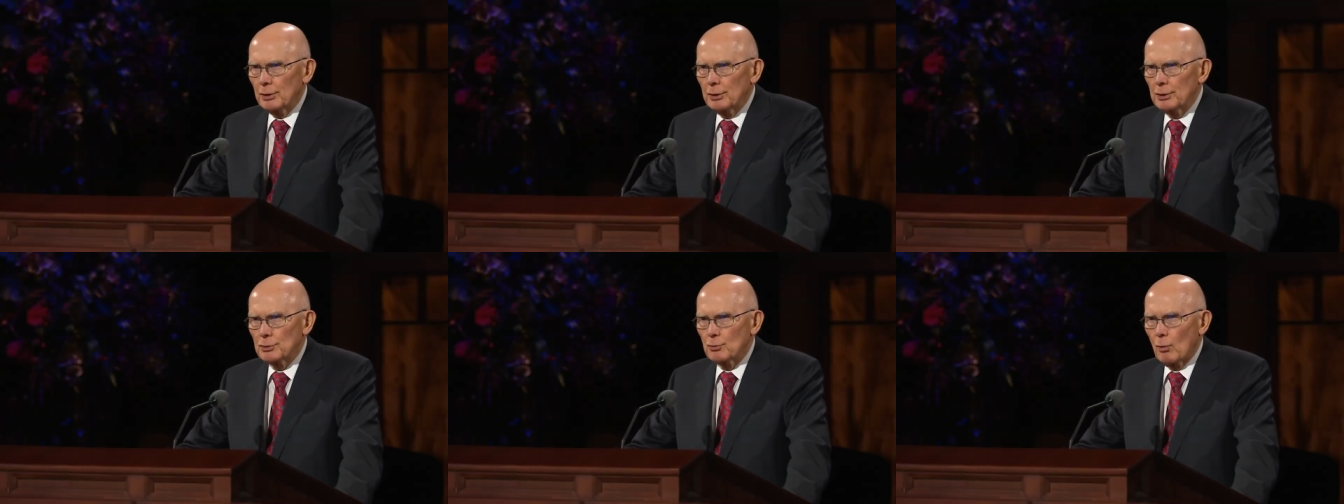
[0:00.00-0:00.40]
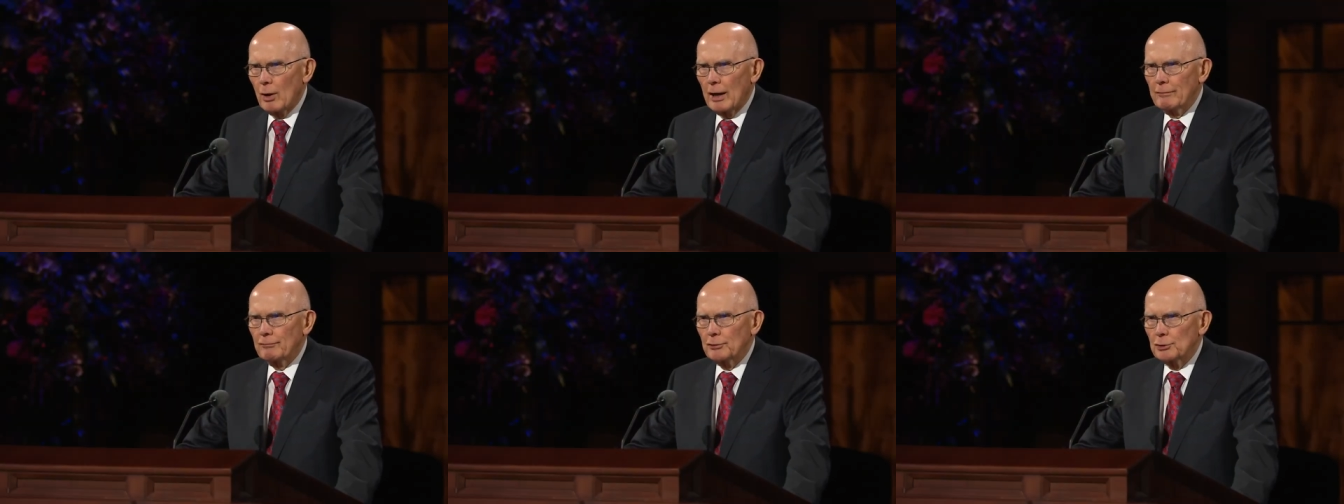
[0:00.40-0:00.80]
his
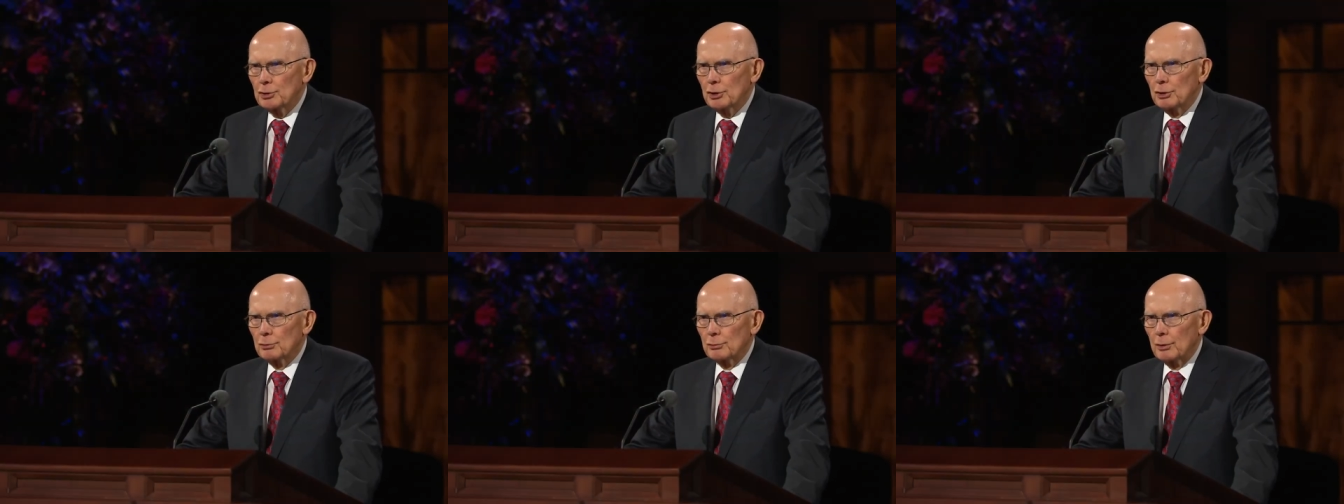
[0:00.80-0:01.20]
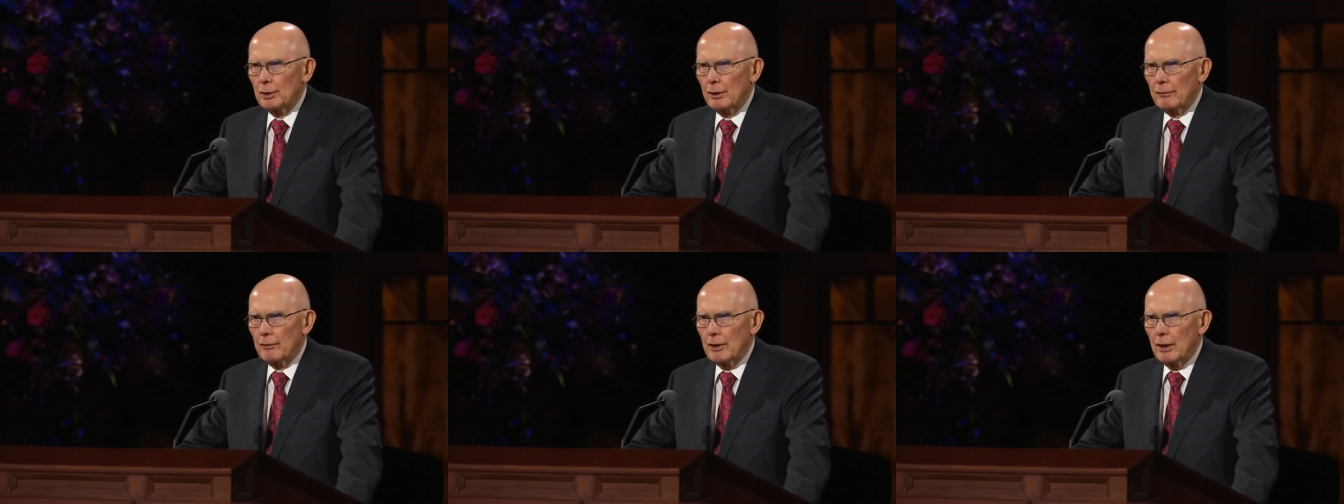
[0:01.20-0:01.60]
wife and children
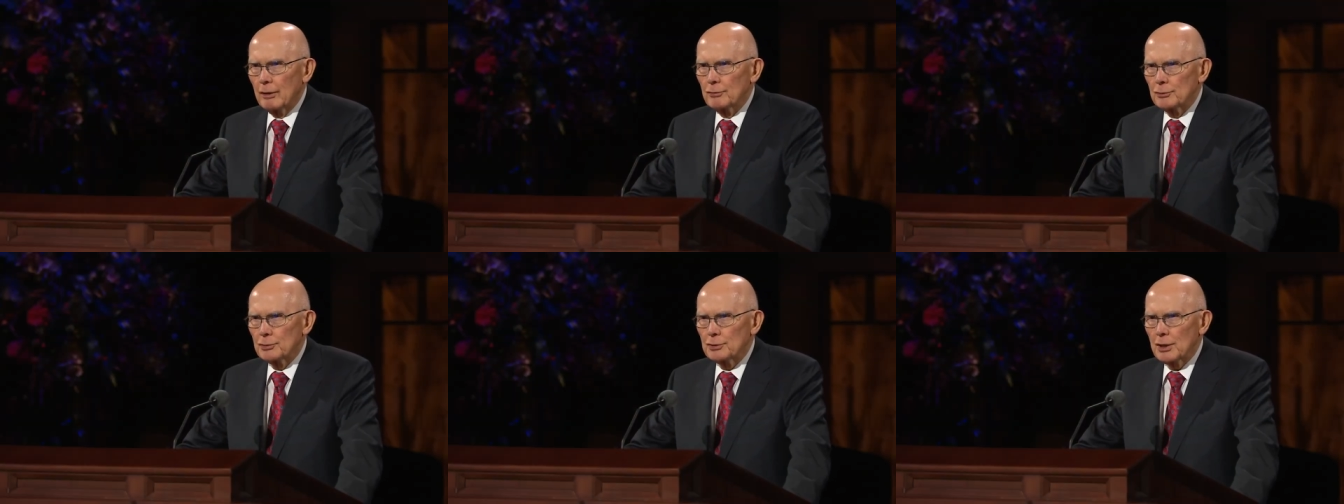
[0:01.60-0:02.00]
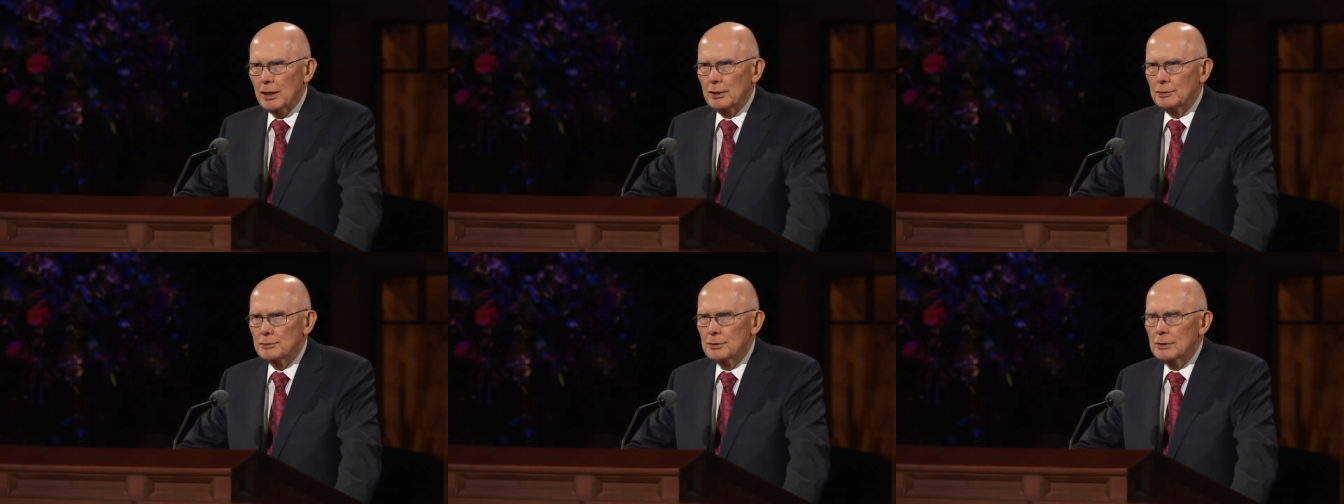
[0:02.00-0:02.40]
and the other
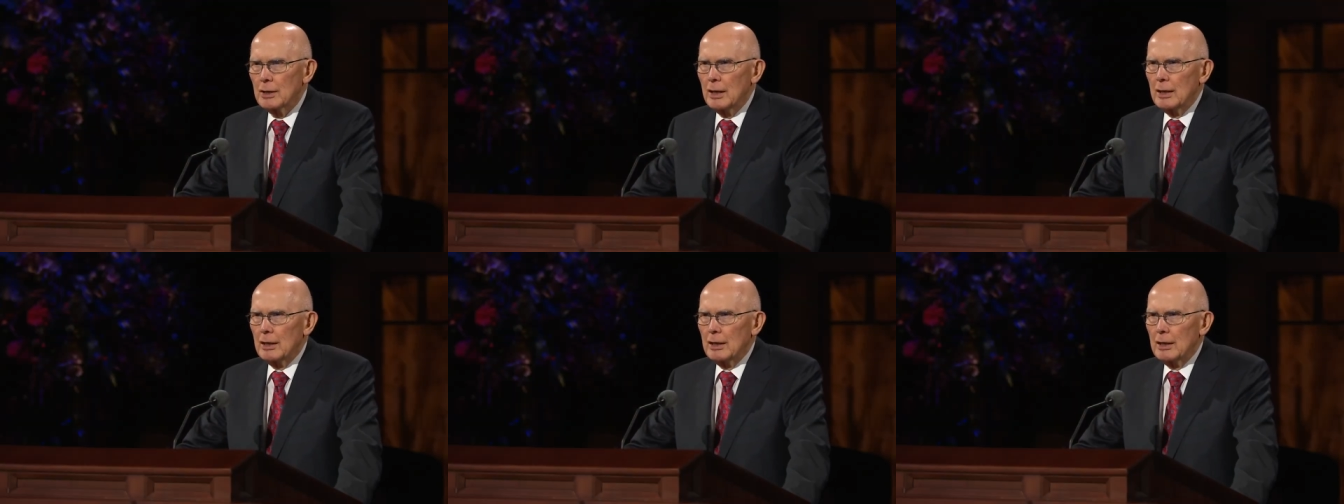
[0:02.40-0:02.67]
saints